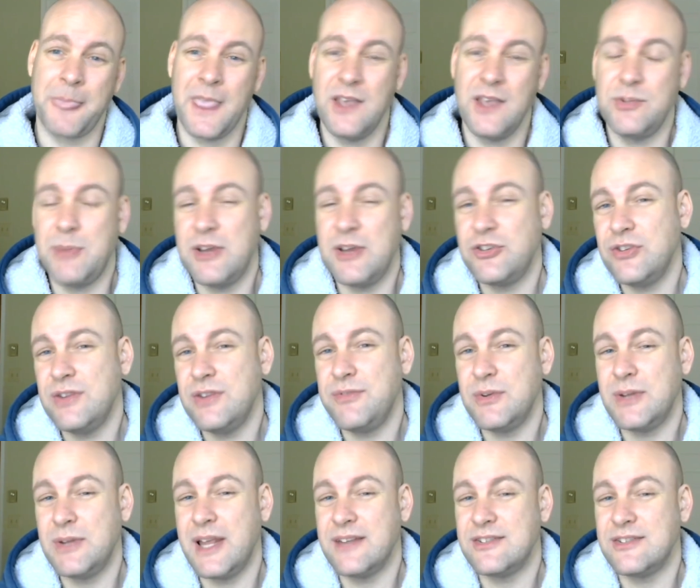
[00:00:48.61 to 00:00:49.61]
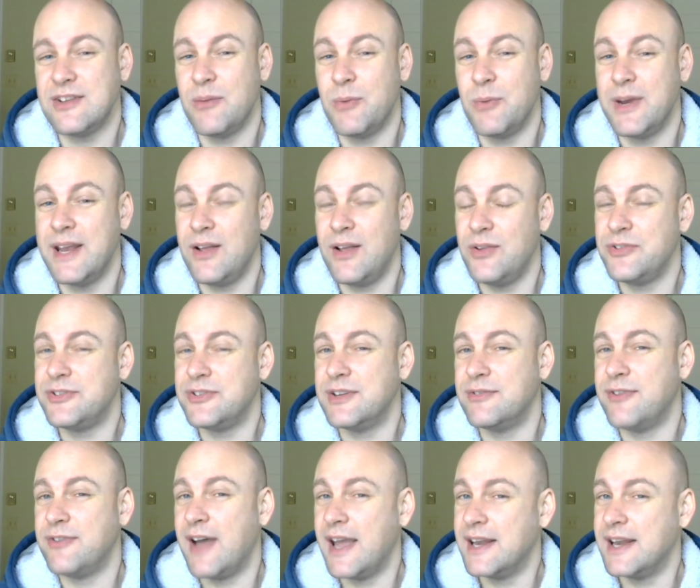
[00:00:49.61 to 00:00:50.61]
especially if you let someone else
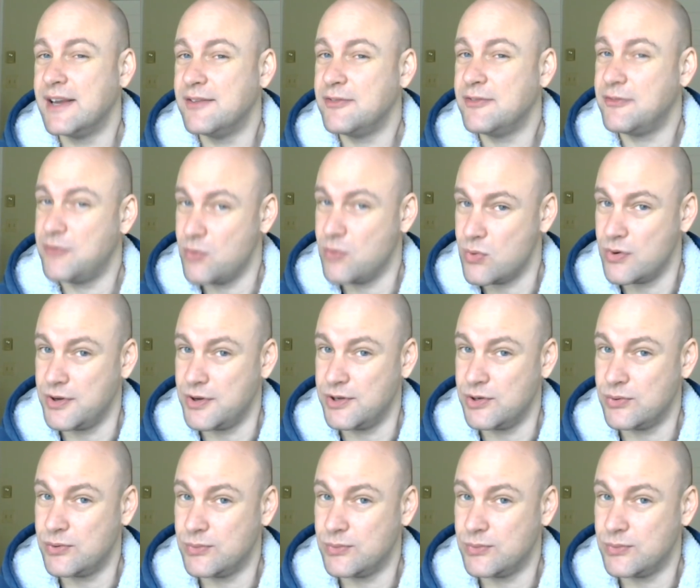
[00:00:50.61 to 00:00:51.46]
define it for you.